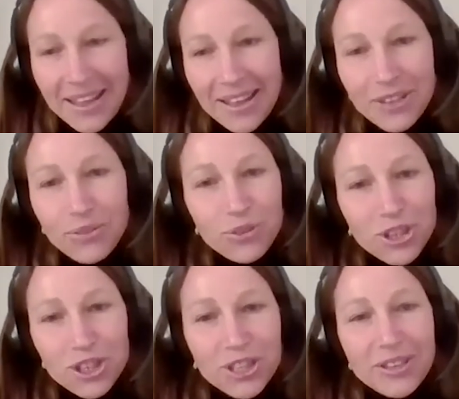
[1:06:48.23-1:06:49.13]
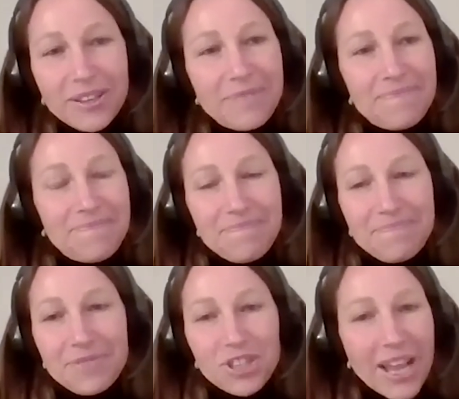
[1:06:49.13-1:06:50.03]
a huge
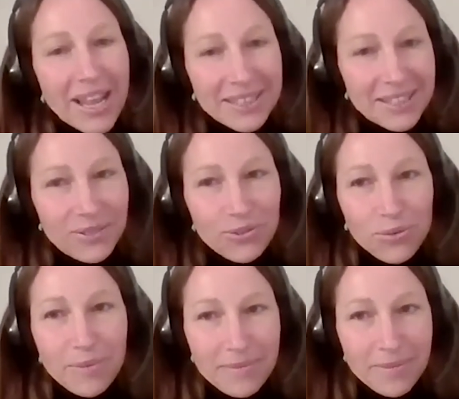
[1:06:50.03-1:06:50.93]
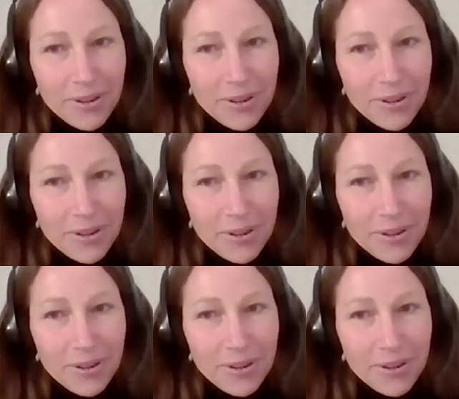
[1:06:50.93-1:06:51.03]
chance to do a